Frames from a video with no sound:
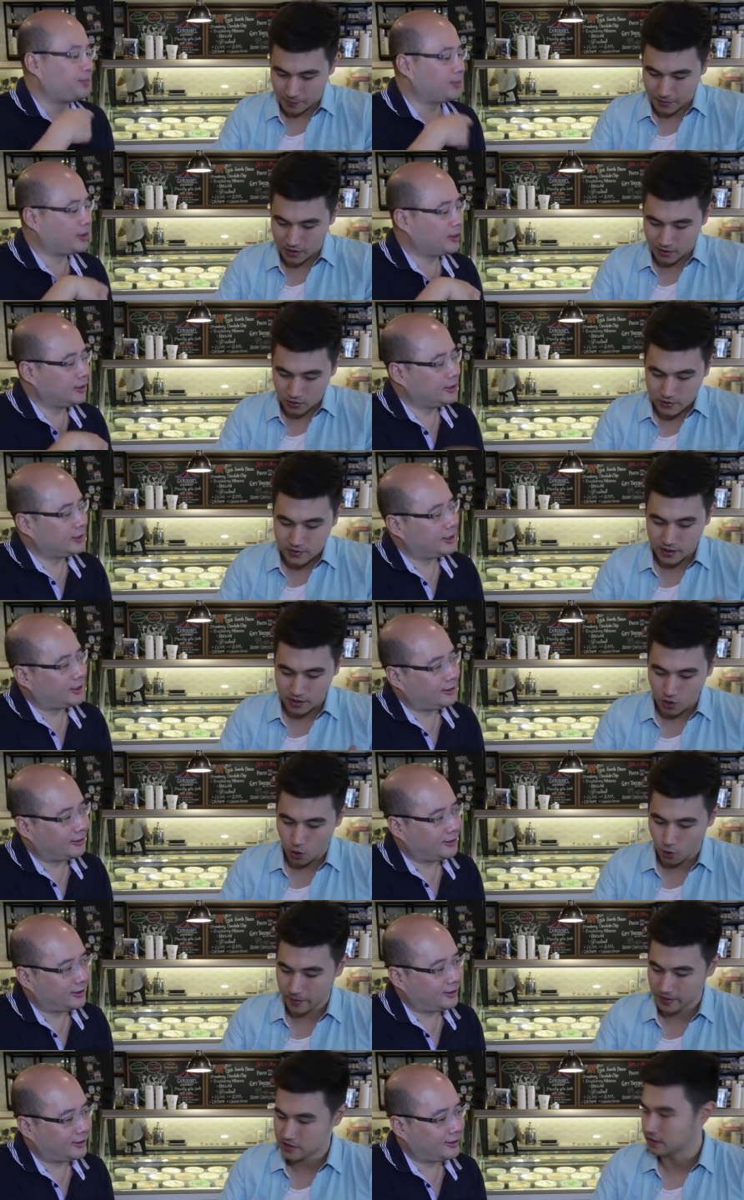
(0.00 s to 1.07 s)
Speaker 1: I mean, it looks like a
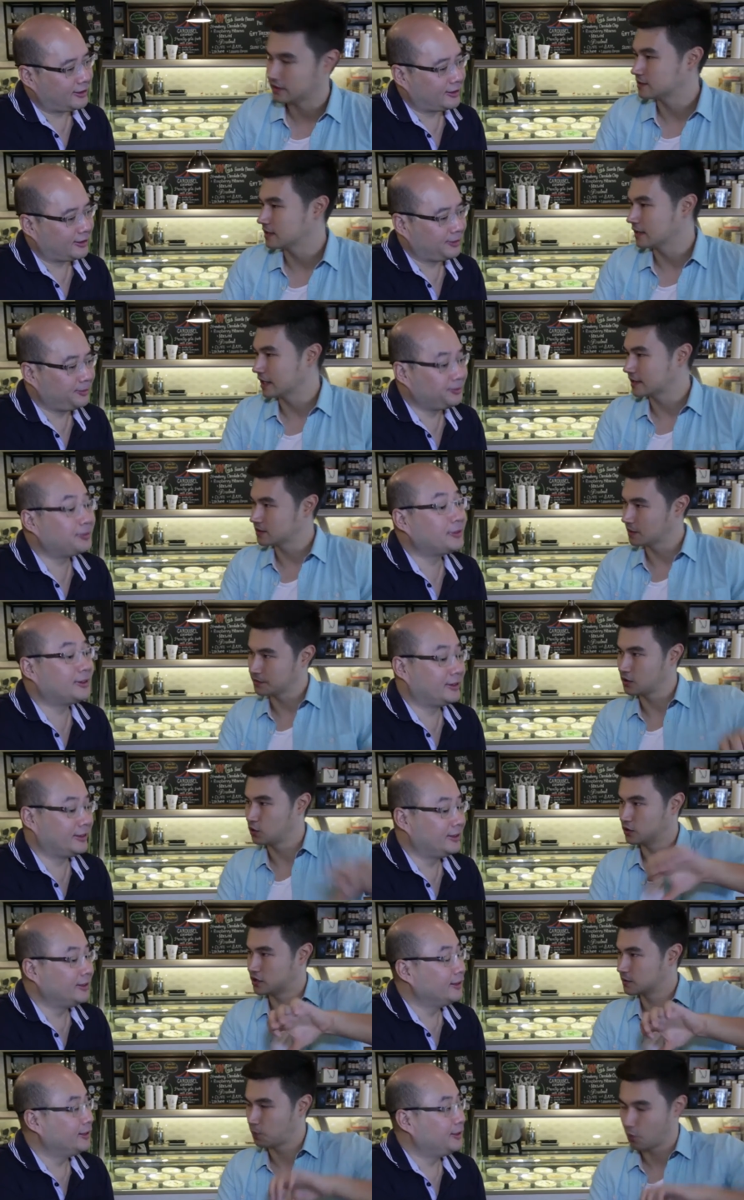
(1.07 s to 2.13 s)
homemade chili. It's not like something you
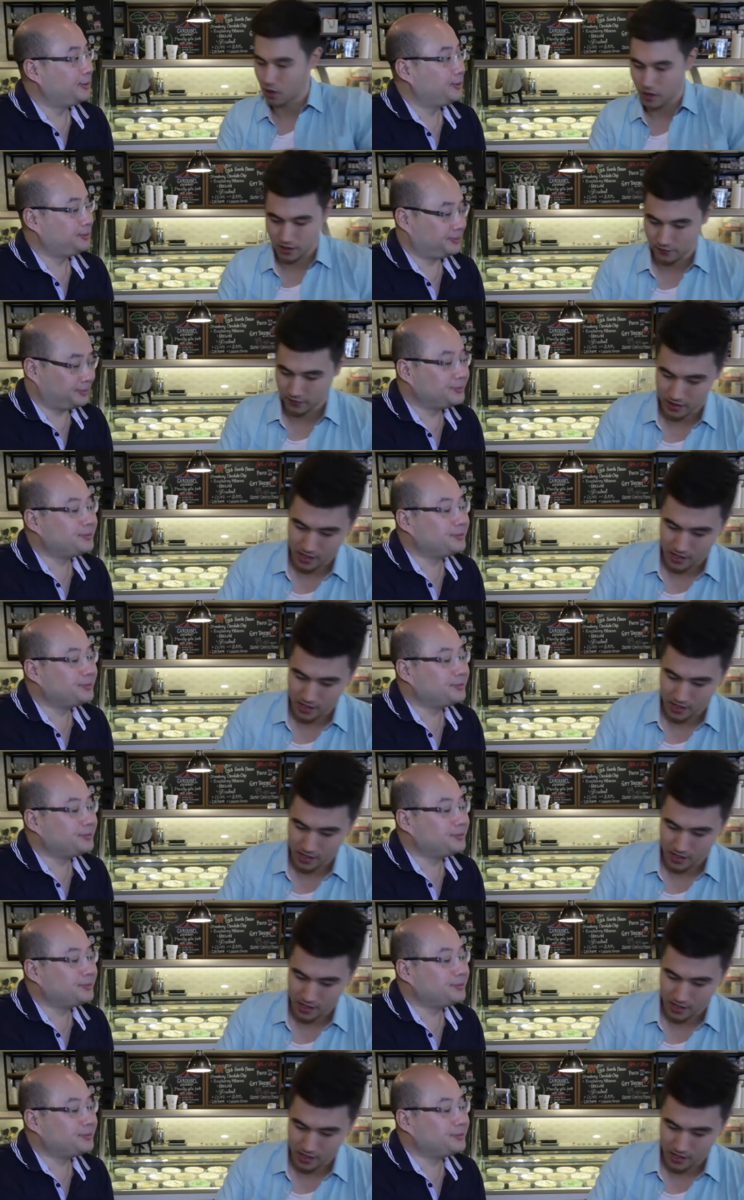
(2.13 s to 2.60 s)
would just pour out of a